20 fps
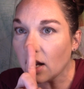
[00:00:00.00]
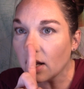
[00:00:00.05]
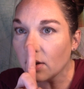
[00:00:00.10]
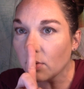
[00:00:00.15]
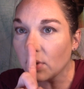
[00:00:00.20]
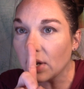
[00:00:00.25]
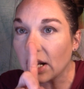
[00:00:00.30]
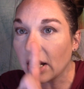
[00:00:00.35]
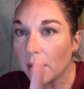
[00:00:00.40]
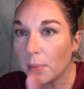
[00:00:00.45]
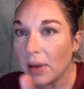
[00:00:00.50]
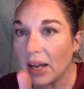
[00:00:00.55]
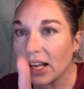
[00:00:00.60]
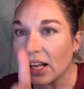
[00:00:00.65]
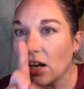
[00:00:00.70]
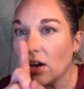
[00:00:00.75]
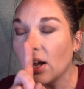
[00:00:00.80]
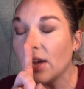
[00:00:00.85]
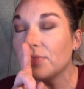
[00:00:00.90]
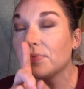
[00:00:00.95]
When I come back,
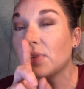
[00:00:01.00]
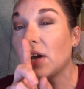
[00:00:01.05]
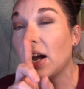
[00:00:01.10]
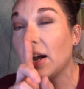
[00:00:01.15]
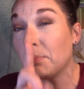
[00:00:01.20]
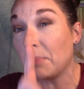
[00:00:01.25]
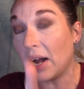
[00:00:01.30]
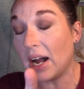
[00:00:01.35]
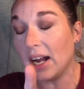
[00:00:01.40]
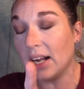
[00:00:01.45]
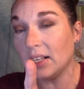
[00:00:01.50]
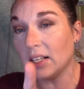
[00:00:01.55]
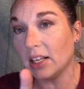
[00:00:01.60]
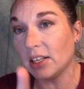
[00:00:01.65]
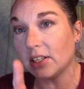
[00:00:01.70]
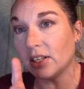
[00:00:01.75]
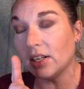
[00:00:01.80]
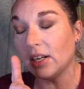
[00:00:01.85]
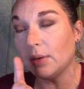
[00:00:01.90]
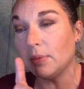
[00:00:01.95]
I'll have my
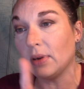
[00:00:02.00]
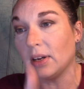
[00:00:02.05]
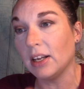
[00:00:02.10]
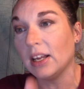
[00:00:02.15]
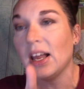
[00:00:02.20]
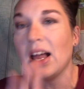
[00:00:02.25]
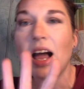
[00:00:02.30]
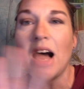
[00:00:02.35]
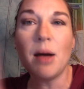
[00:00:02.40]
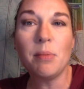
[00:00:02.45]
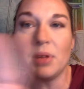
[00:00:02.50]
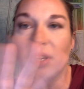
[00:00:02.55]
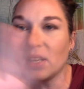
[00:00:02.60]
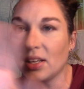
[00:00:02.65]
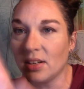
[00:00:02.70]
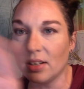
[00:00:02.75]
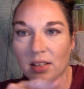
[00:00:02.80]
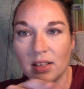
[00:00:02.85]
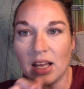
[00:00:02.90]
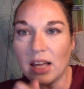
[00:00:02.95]
eyeliner and I
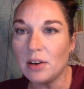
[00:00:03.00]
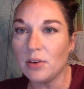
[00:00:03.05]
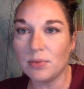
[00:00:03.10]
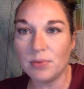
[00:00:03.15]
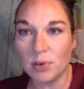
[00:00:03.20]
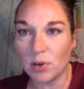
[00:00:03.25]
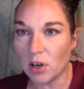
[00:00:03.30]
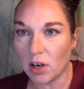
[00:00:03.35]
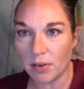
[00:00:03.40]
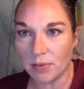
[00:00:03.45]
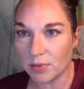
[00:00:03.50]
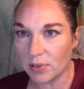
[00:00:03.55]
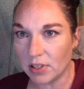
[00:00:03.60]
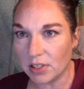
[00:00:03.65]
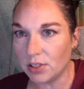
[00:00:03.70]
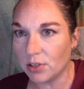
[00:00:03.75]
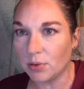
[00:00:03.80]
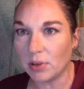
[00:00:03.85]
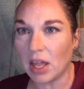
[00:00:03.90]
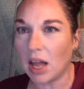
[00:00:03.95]
don't feel confident doing it.